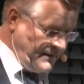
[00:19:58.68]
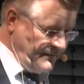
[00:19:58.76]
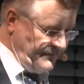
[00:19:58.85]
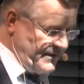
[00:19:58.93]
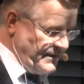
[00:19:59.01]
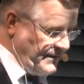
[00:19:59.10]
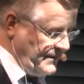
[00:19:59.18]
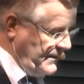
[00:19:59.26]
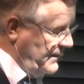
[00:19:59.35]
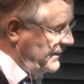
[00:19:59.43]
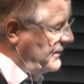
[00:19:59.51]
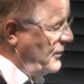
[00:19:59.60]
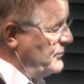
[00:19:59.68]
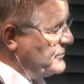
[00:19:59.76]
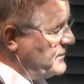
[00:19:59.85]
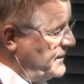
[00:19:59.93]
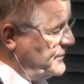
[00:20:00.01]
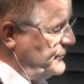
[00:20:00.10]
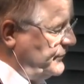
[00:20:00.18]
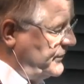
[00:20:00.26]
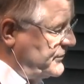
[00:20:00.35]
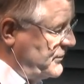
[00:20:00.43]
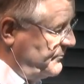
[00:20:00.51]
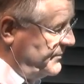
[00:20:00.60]
very uh, closely to the
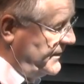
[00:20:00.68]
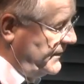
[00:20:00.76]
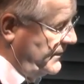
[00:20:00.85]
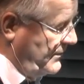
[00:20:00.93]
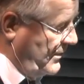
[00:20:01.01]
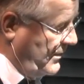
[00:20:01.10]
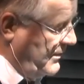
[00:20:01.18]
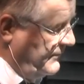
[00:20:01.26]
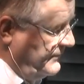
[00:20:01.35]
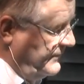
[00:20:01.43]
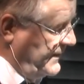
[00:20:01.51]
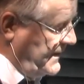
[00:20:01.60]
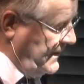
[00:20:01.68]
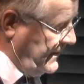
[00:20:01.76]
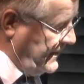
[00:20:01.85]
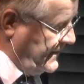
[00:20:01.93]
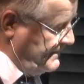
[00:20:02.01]
topic of ELIG.